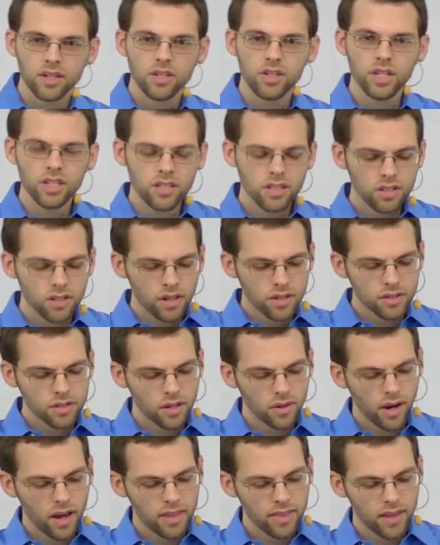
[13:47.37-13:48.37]
Jesus
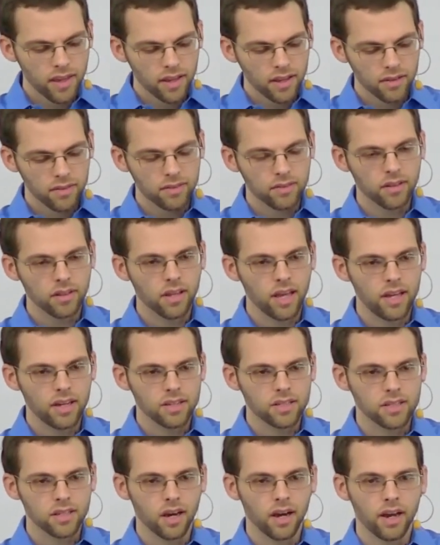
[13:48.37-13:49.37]
also, I think, laid
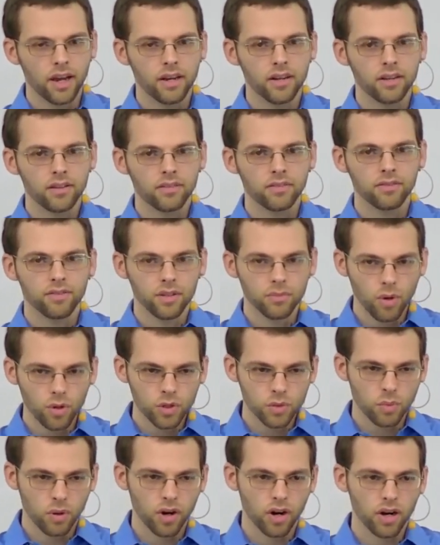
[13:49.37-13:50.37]
aside, for the
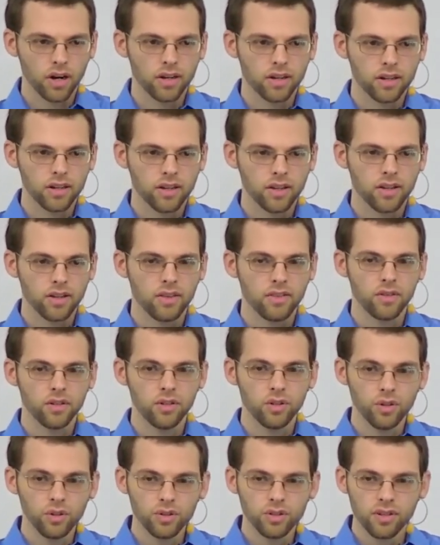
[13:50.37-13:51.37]
most part,
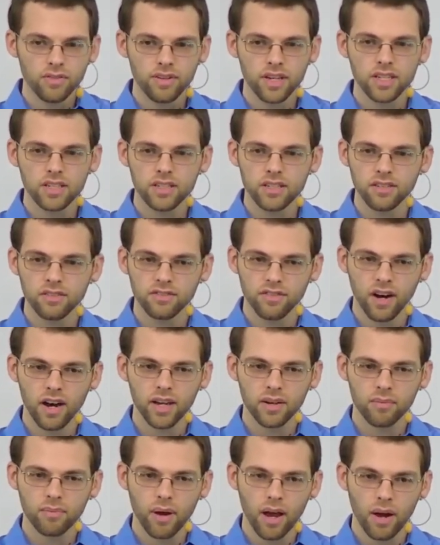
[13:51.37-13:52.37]
the use of his
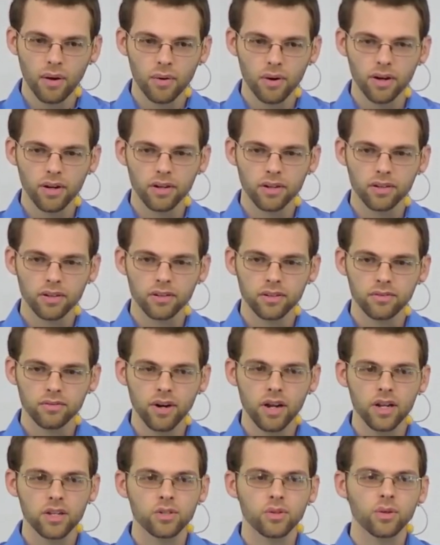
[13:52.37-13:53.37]
divine power,
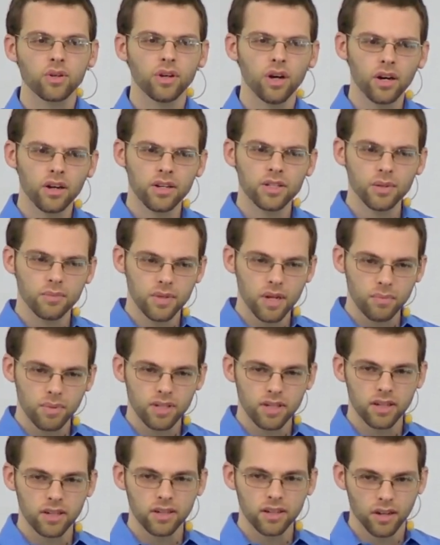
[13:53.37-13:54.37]
right? So God is
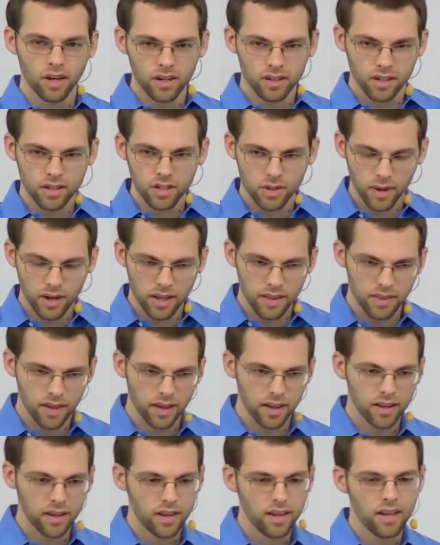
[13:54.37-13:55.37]
omnipotent, God can do
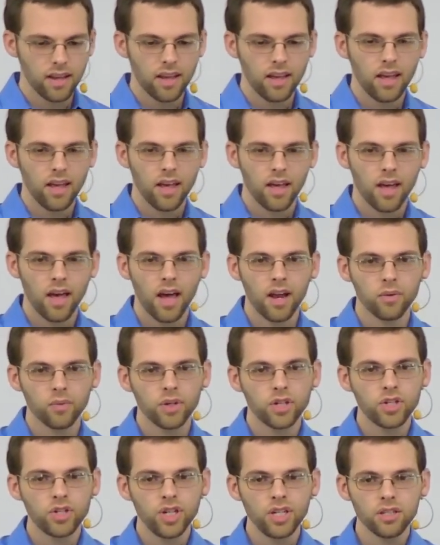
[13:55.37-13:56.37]
anything. And
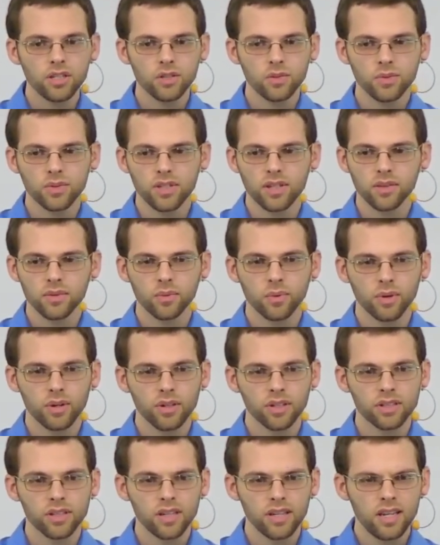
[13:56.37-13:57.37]
when Jesus was in the
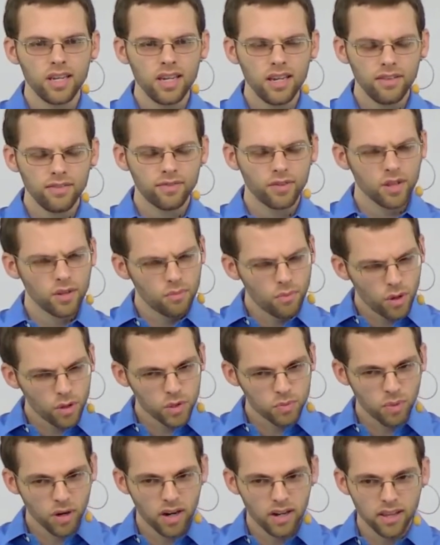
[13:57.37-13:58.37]
world, he, for the
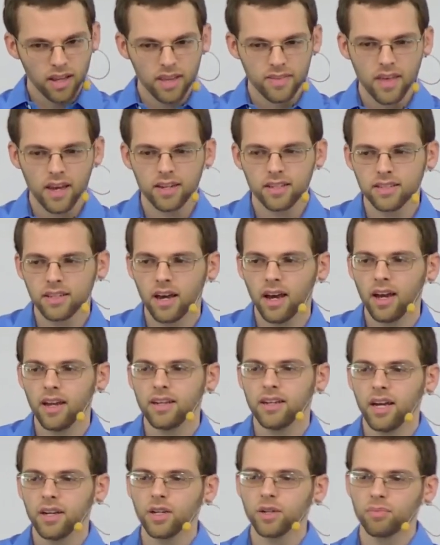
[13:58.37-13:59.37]
most part, laid that
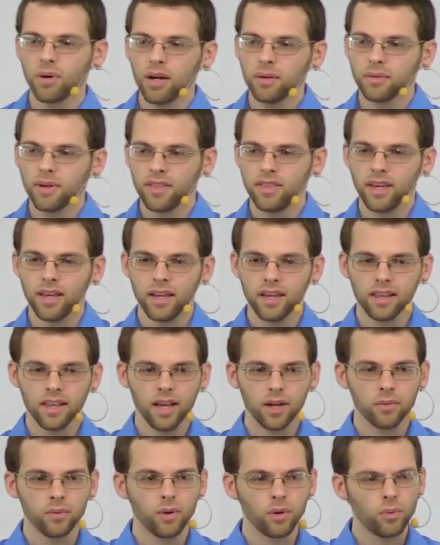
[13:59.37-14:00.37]
aside. Now, you're probably thinking,
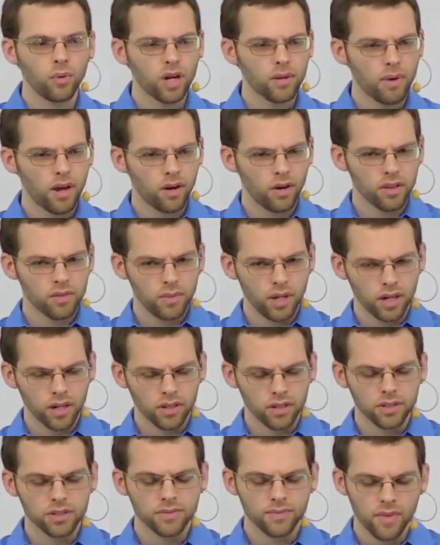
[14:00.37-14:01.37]
like, well, what about all the
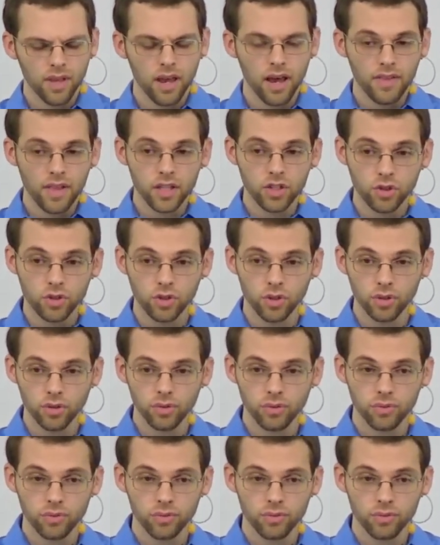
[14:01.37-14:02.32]
miracles? And that's true.